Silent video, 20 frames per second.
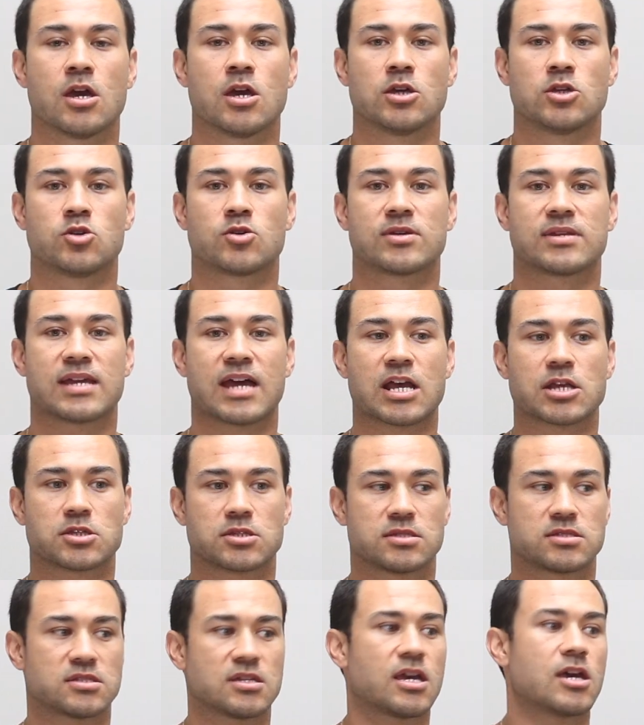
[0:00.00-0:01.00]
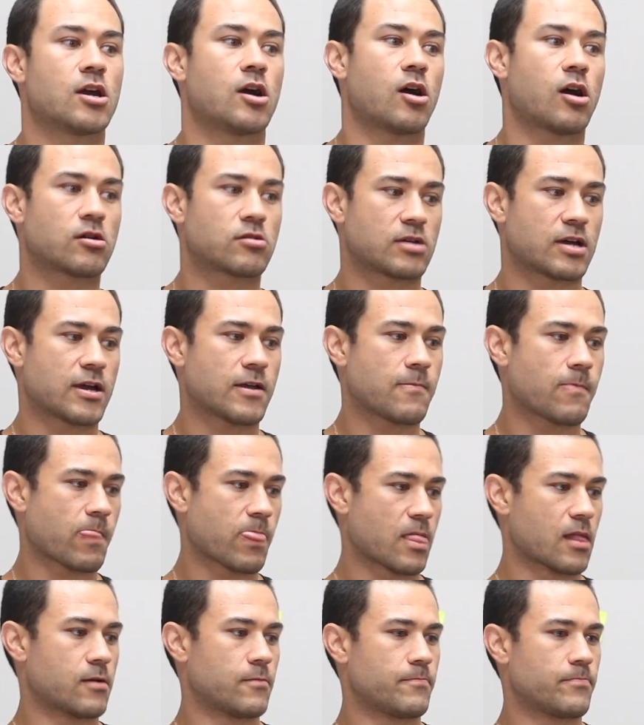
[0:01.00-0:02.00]
you can actually say, all right,
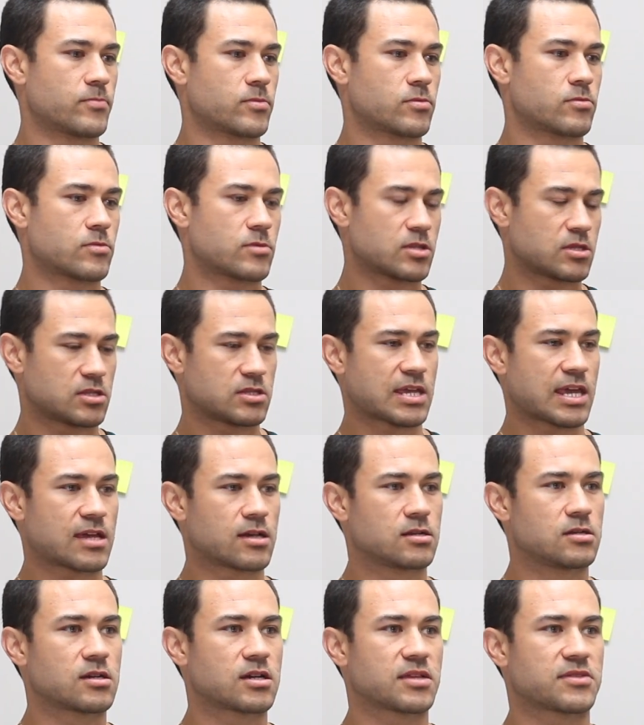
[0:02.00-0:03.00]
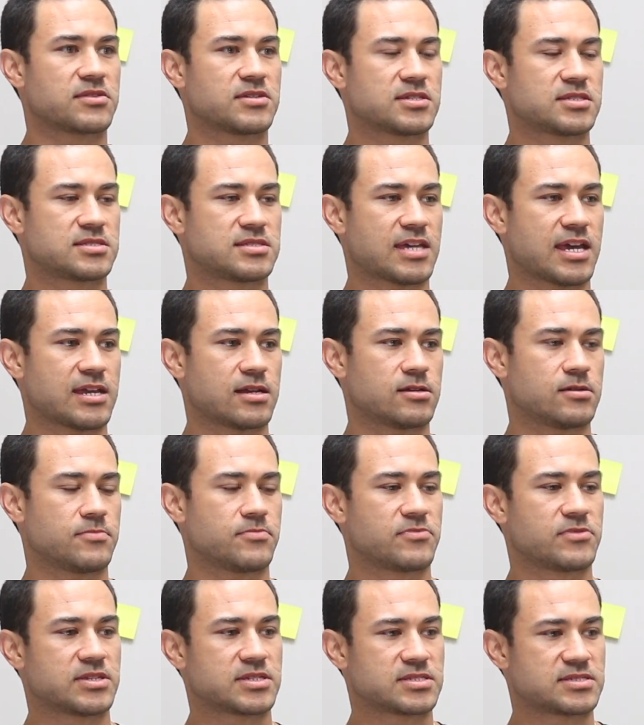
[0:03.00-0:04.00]
take a look at this data
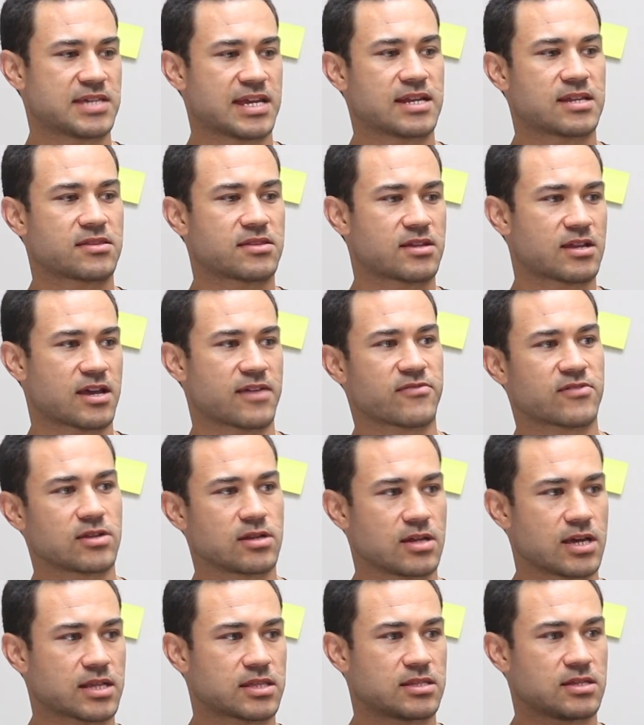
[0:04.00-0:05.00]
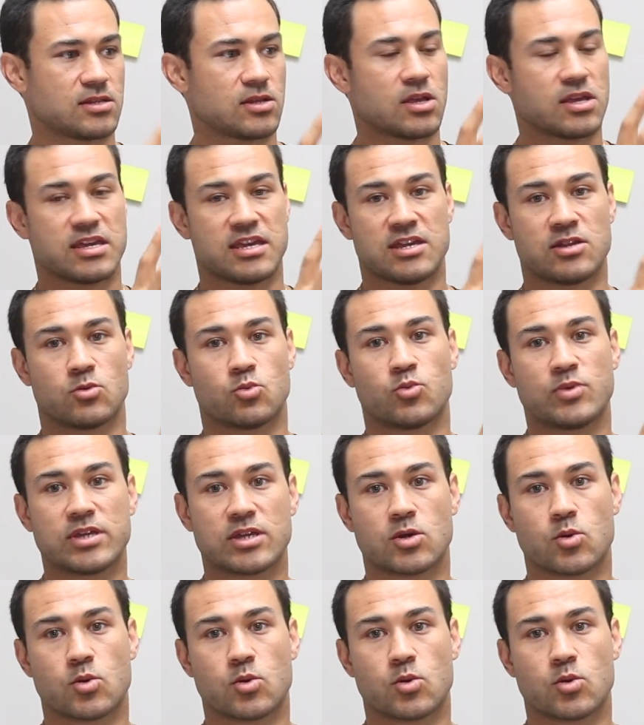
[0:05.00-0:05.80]
that I've collected. In week